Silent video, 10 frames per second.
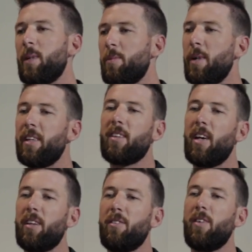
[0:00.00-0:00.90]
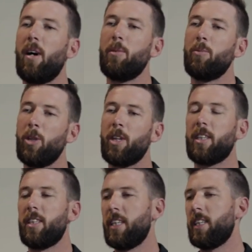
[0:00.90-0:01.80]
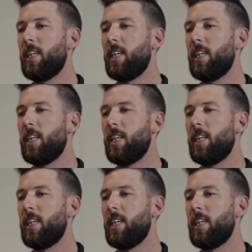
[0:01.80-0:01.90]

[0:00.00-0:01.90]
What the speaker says: Me and my mates go out to the farm and work, and then